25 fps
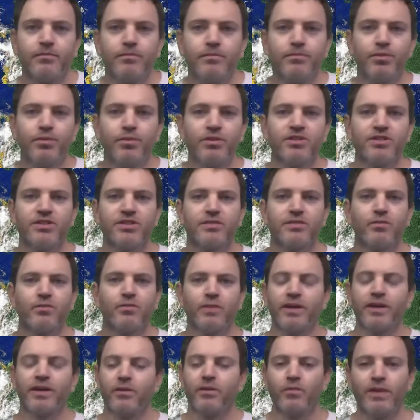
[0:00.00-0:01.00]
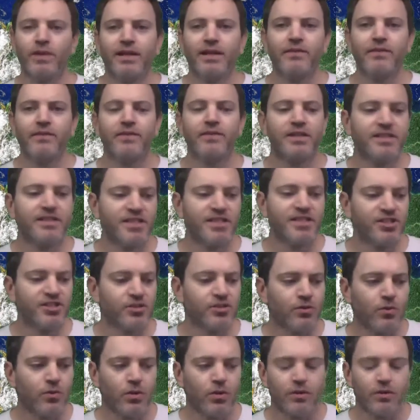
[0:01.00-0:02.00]
Books, we live in a
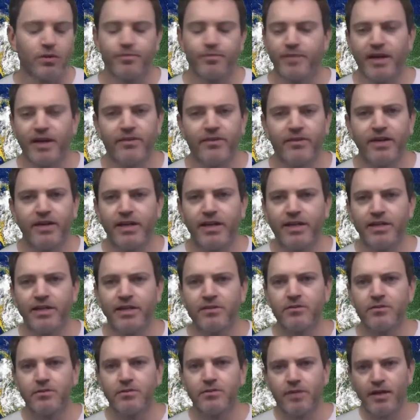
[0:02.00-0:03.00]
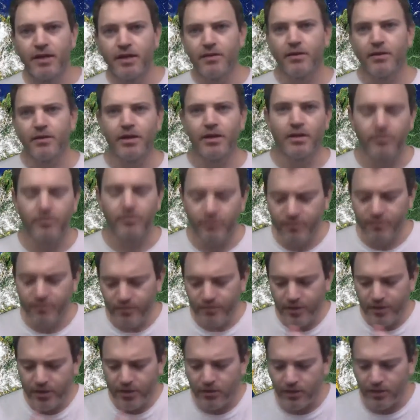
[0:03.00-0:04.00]
digital world. I've got a Kindle, an
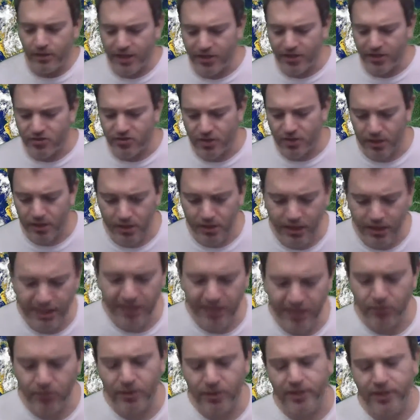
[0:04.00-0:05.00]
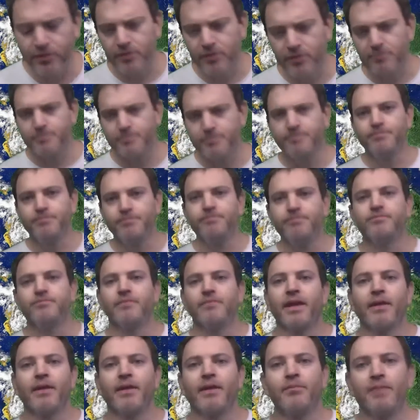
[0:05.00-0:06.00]
electronic e-reader,
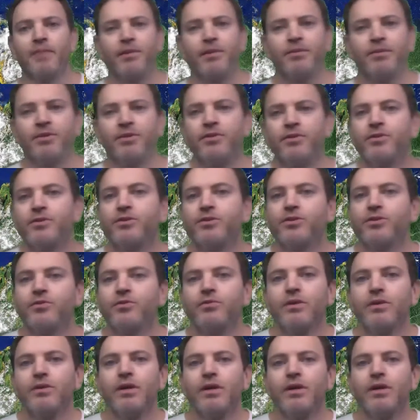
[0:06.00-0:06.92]
and maybe you do too.